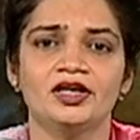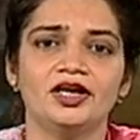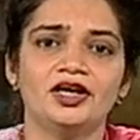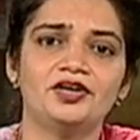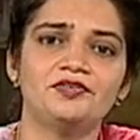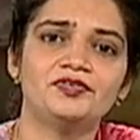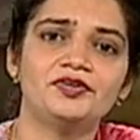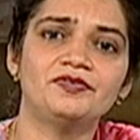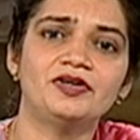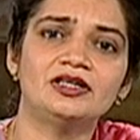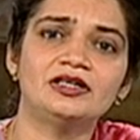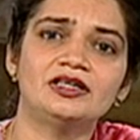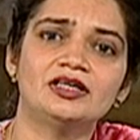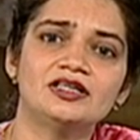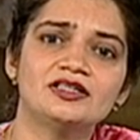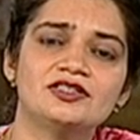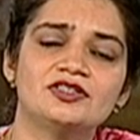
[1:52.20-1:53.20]
Everyone
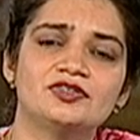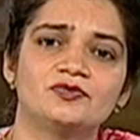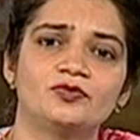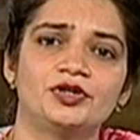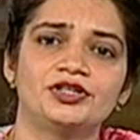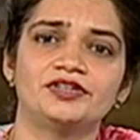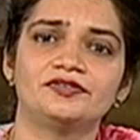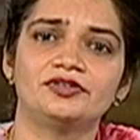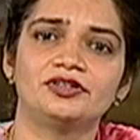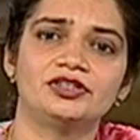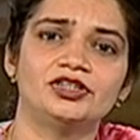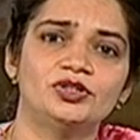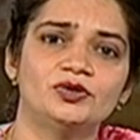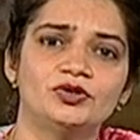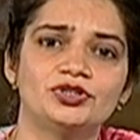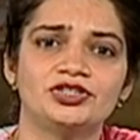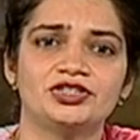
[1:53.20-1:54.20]
does whatever
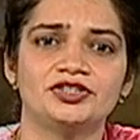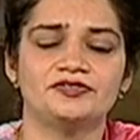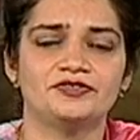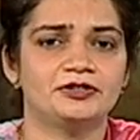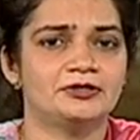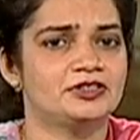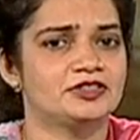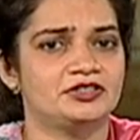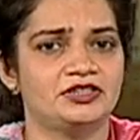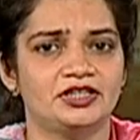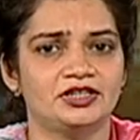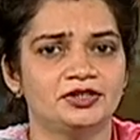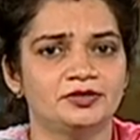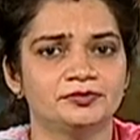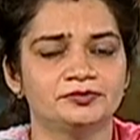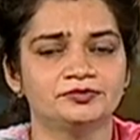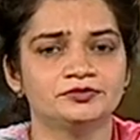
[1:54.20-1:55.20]
he or she feels
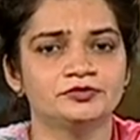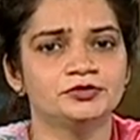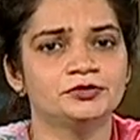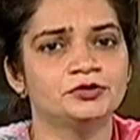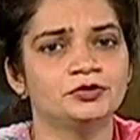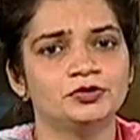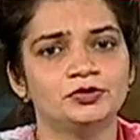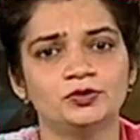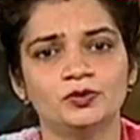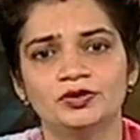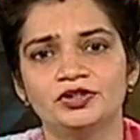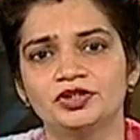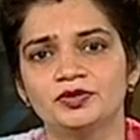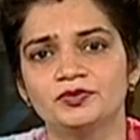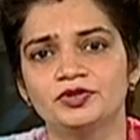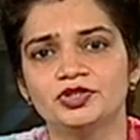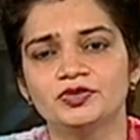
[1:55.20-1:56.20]
like. No
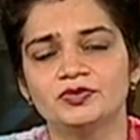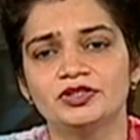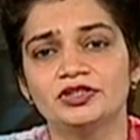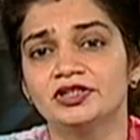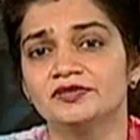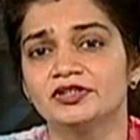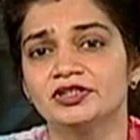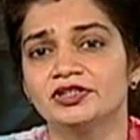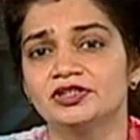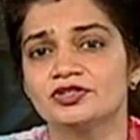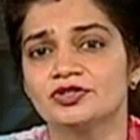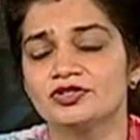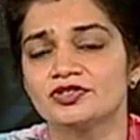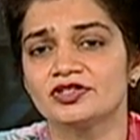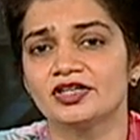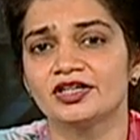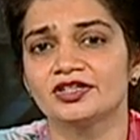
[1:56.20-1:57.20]
individual living in a
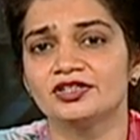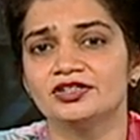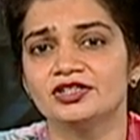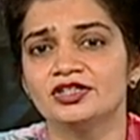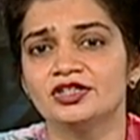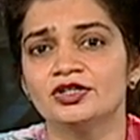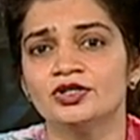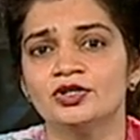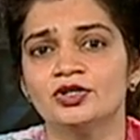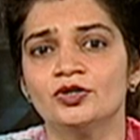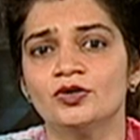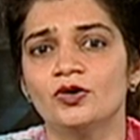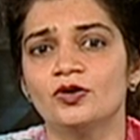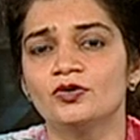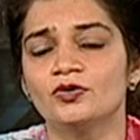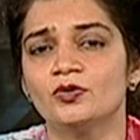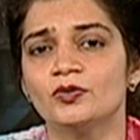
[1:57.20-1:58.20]
society
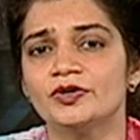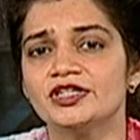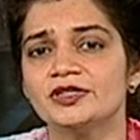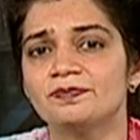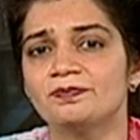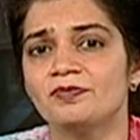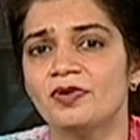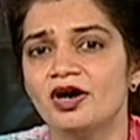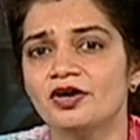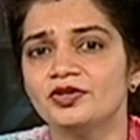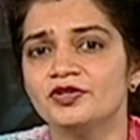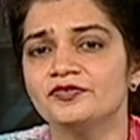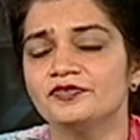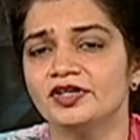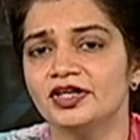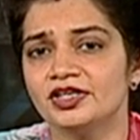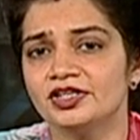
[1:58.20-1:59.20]
or who is part
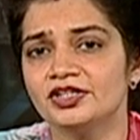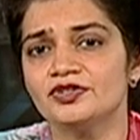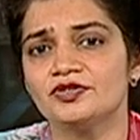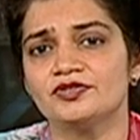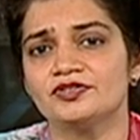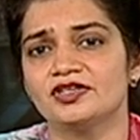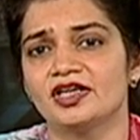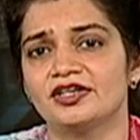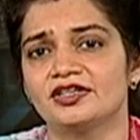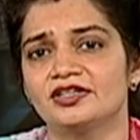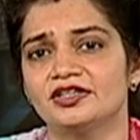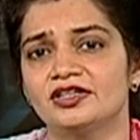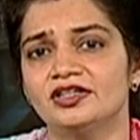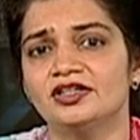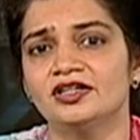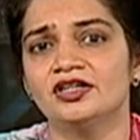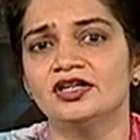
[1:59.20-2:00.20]
of any
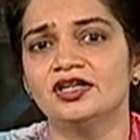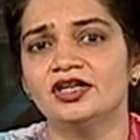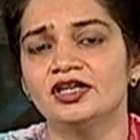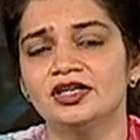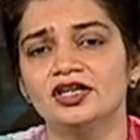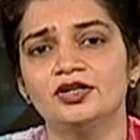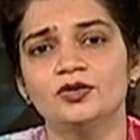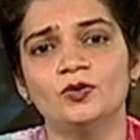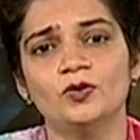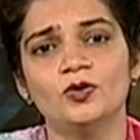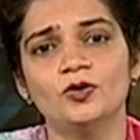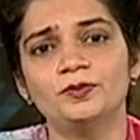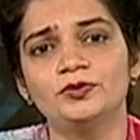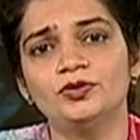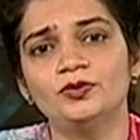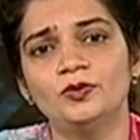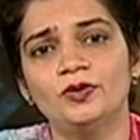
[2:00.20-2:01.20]
society can
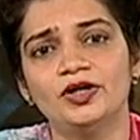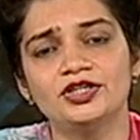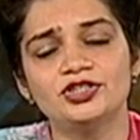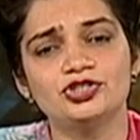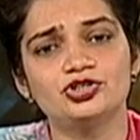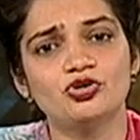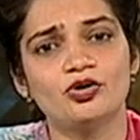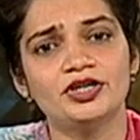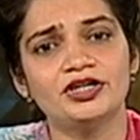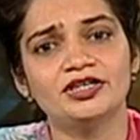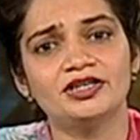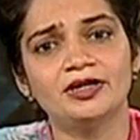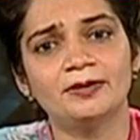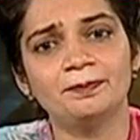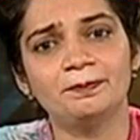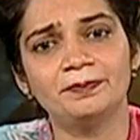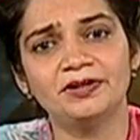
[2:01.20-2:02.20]
hope to enjoy
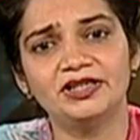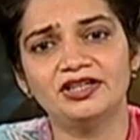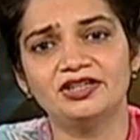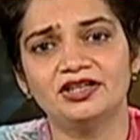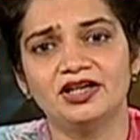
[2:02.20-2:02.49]
complete